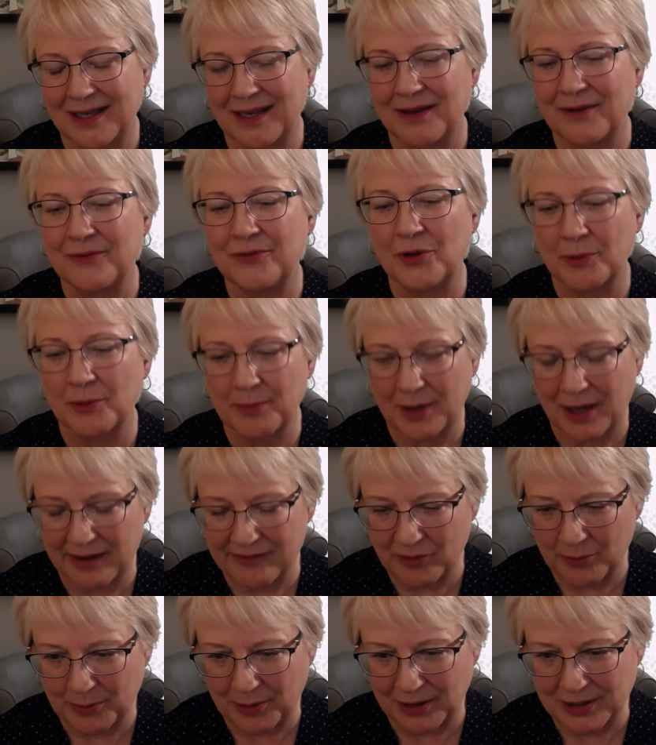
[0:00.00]
of your
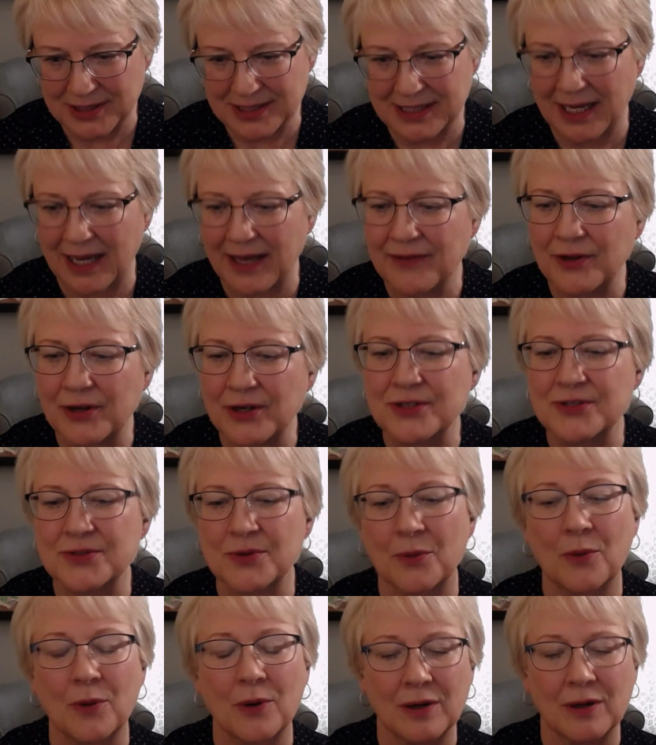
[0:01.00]
private parts to
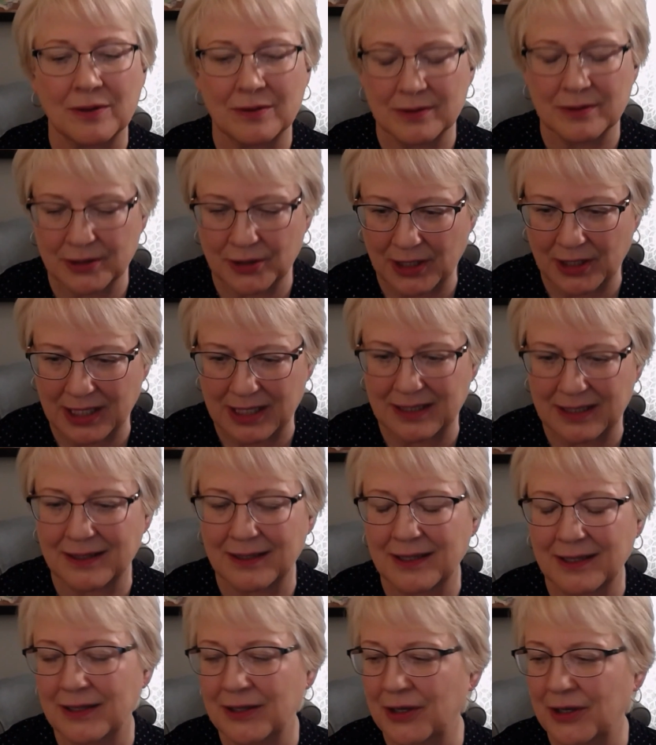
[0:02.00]
others or look at,
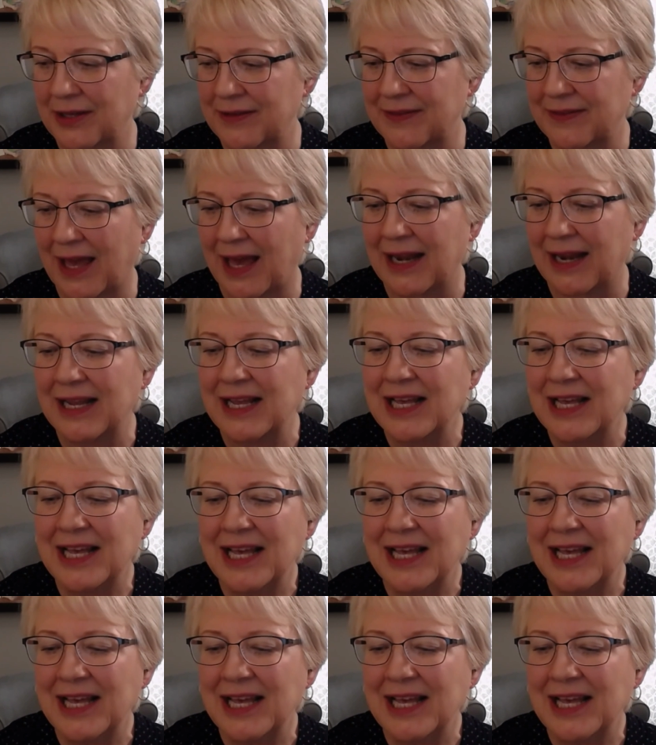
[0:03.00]
look at that.